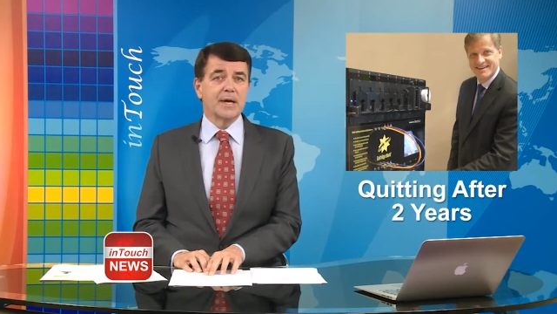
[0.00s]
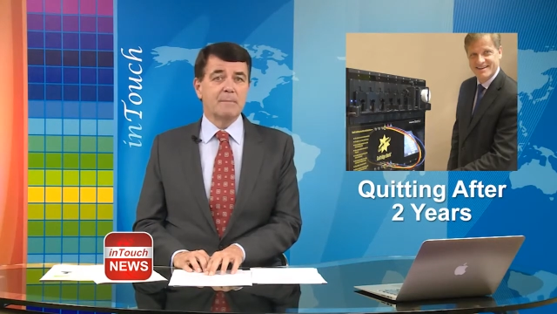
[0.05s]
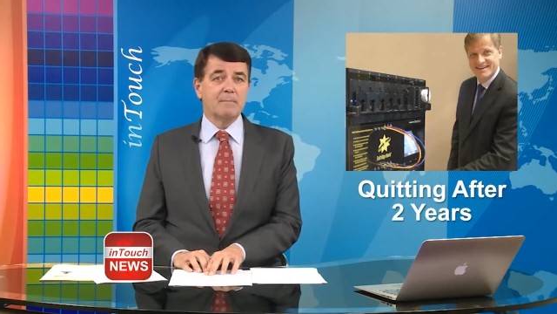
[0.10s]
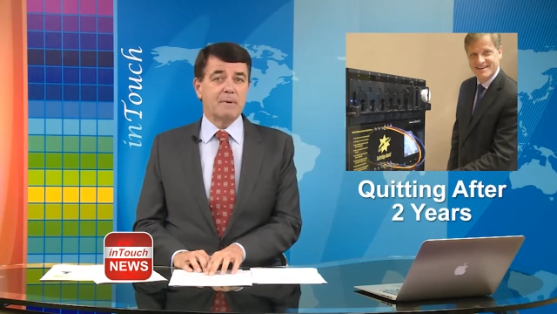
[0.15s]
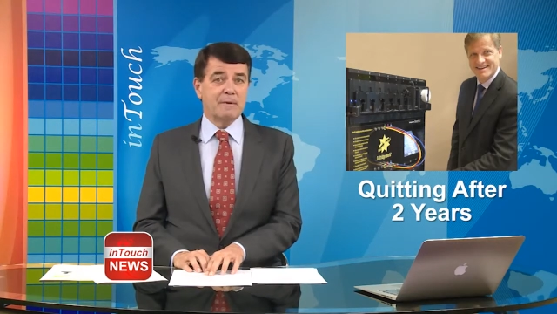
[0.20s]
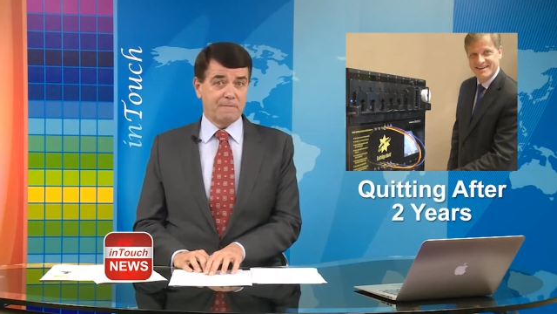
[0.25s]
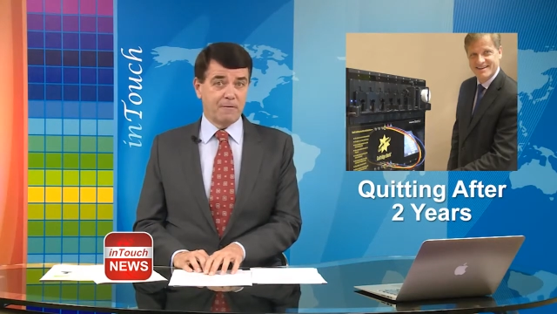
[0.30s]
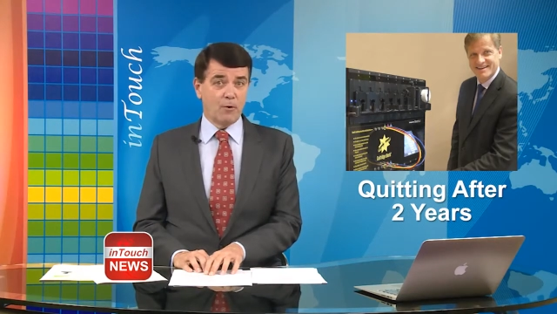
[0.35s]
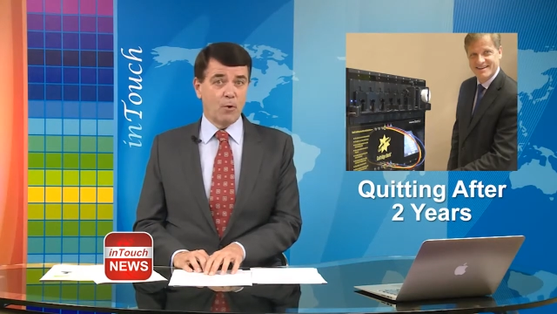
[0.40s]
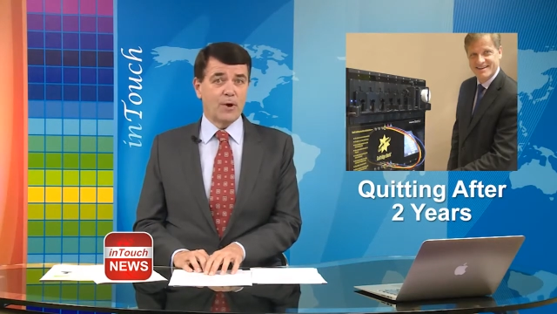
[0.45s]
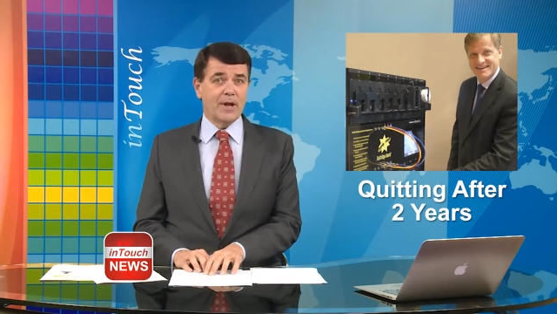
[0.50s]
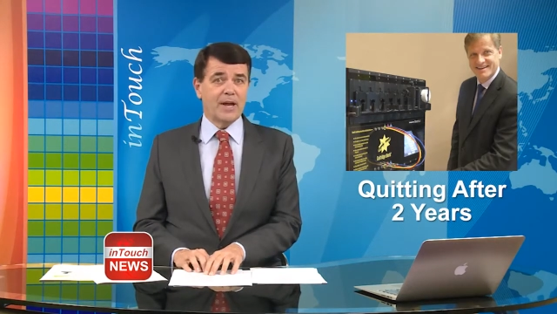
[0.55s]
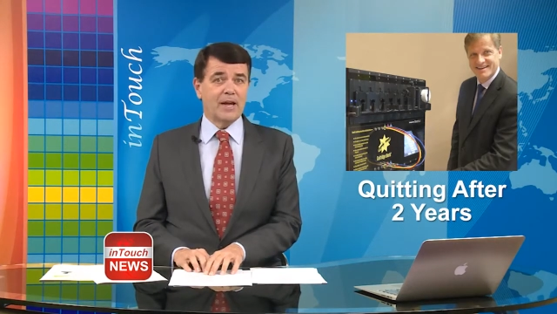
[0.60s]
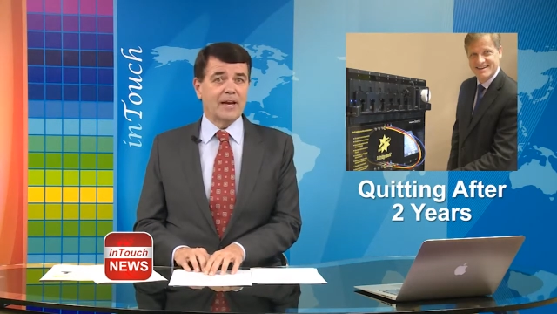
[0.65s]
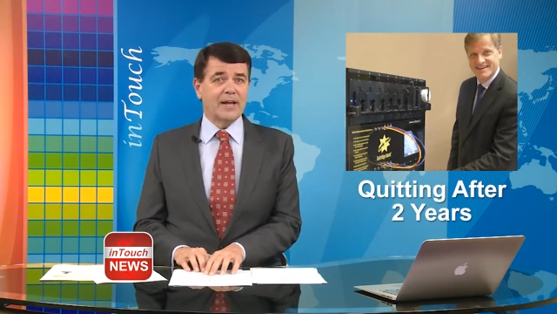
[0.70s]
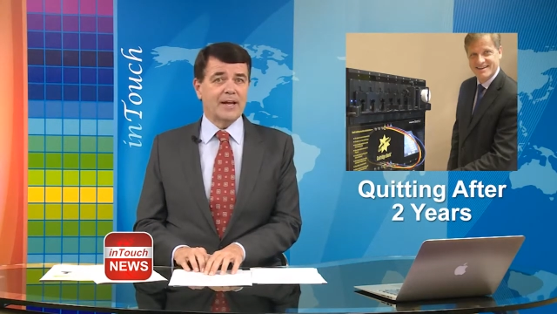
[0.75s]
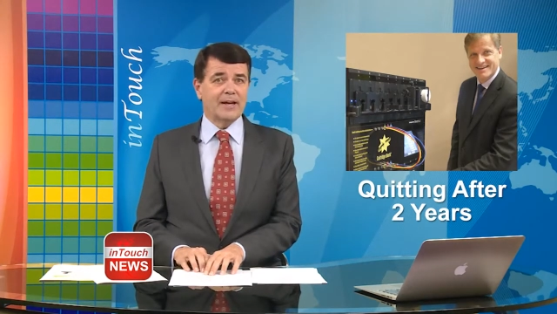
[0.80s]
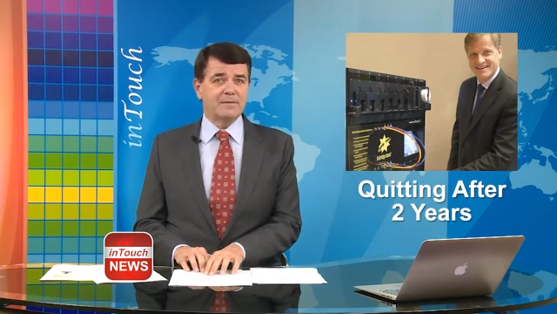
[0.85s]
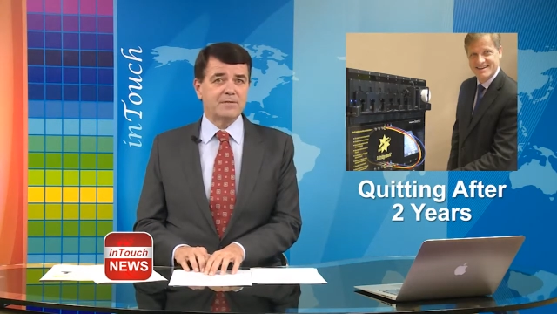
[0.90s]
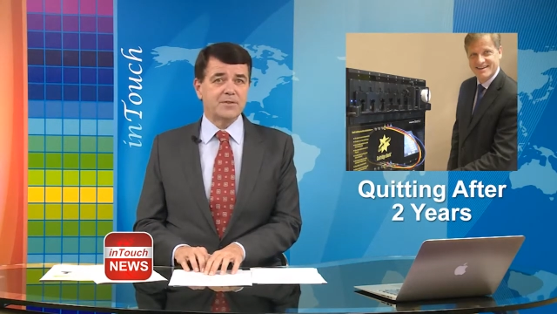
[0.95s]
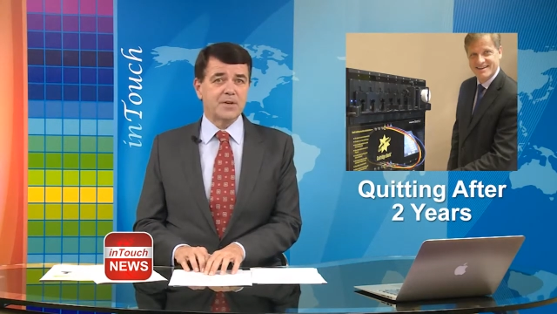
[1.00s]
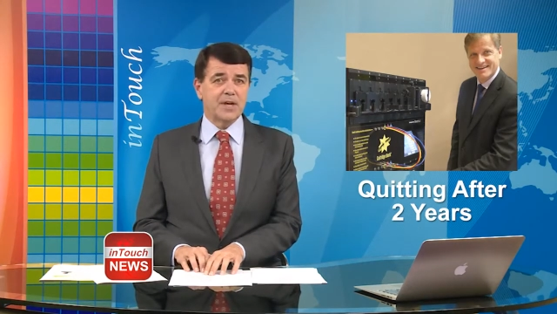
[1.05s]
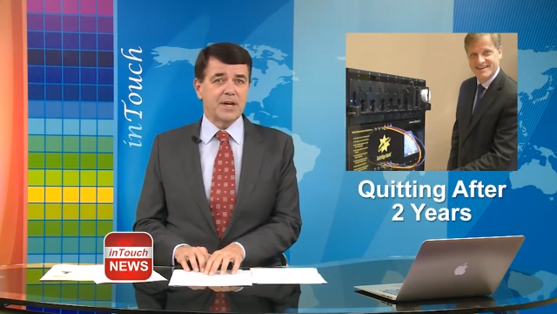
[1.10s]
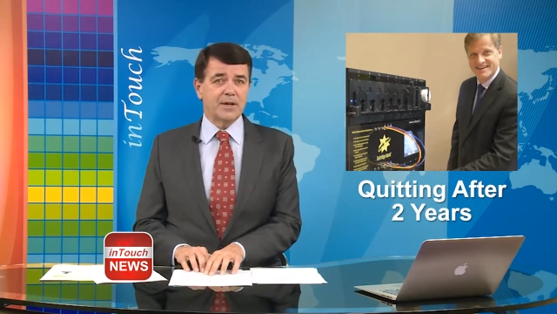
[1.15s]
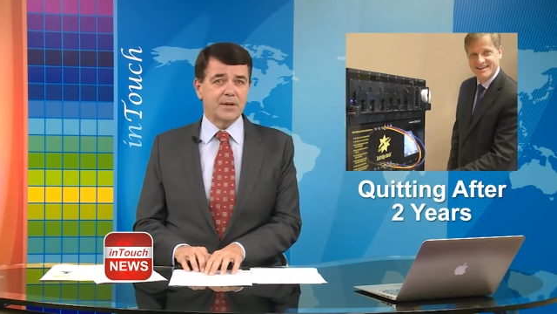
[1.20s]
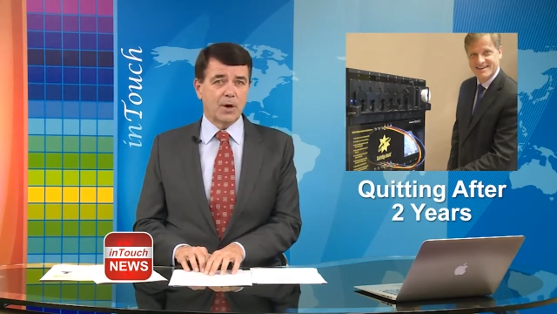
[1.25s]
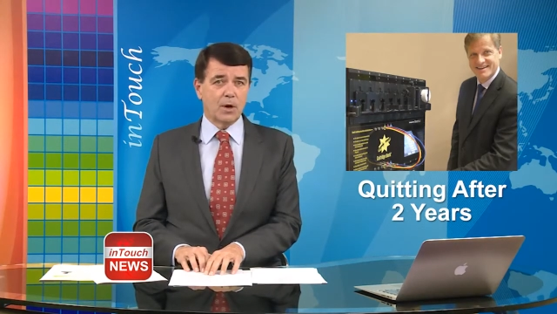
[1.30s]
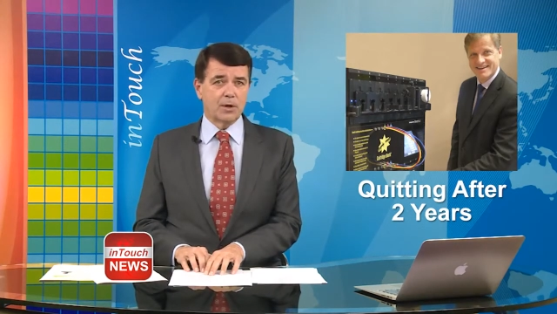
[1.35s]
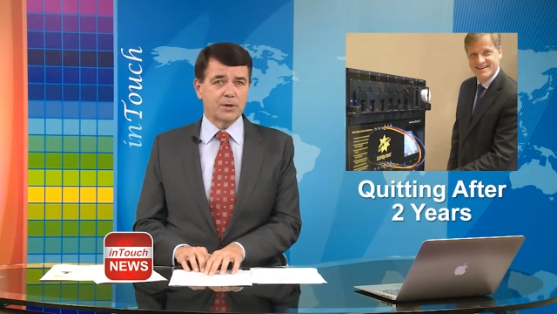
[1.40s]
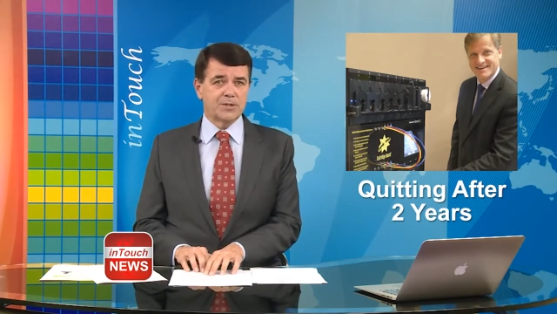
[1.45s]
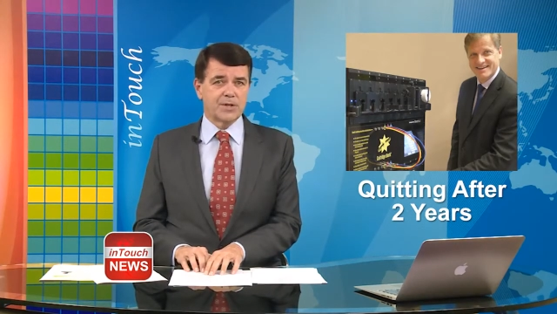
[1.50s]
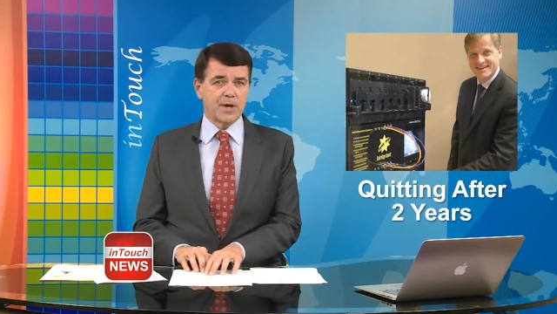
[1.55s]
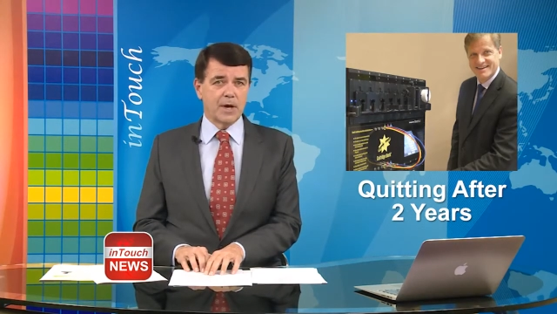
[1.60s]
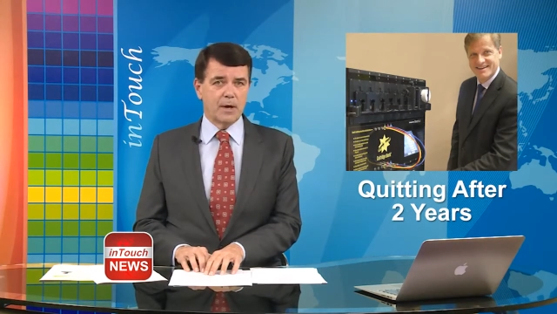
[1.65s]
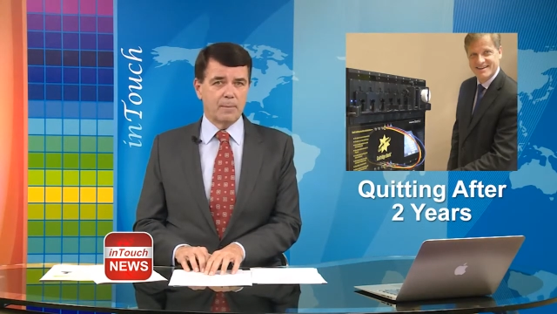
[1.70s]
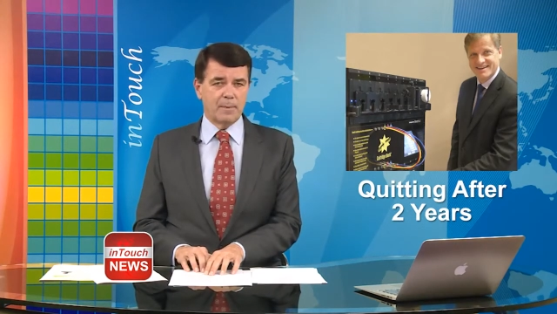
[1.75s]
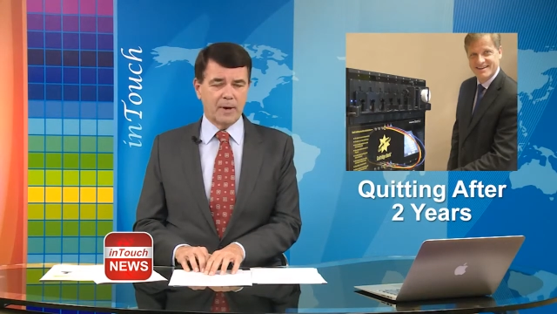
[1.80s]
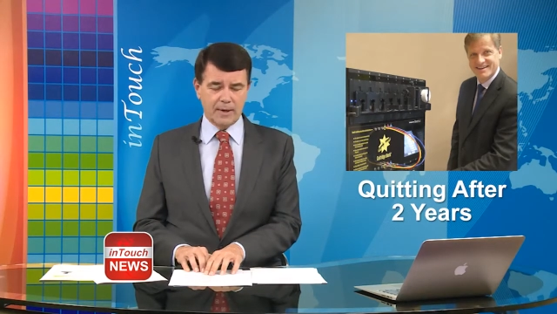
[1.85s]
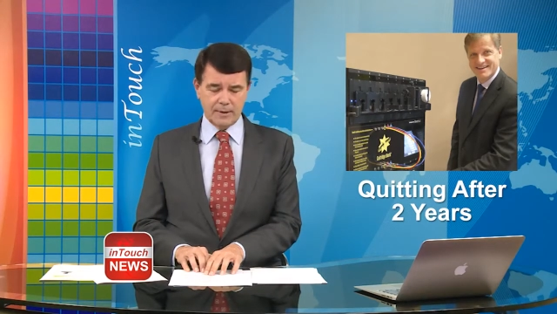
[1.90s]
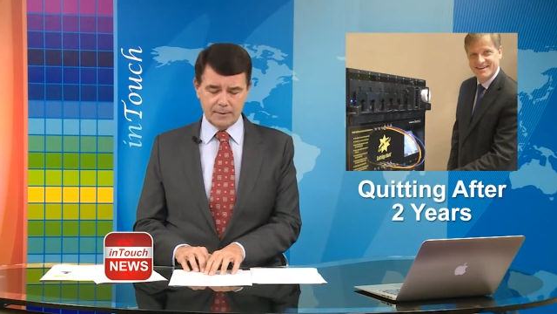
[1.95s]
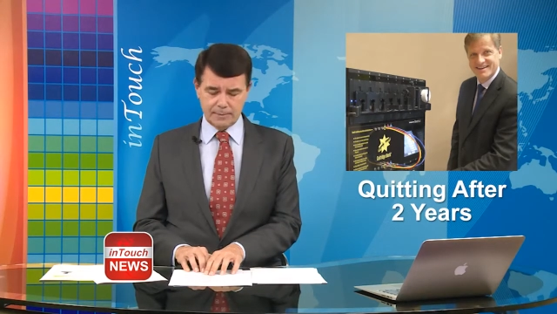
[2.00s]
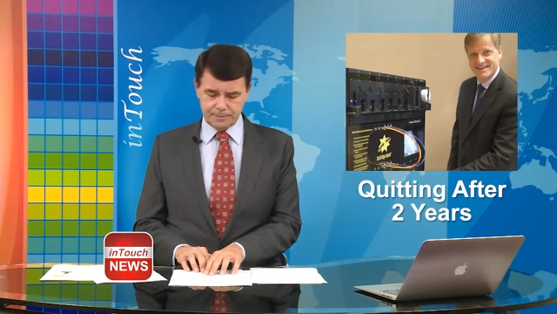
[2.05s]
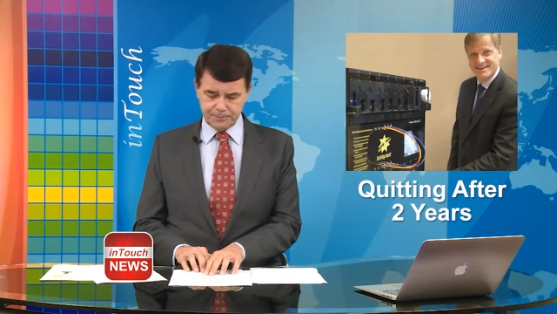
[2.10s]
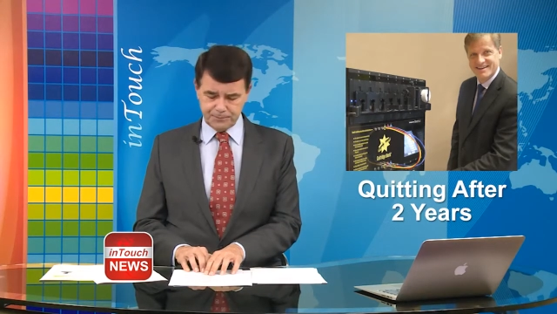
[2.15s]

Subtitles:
before he leaves in October.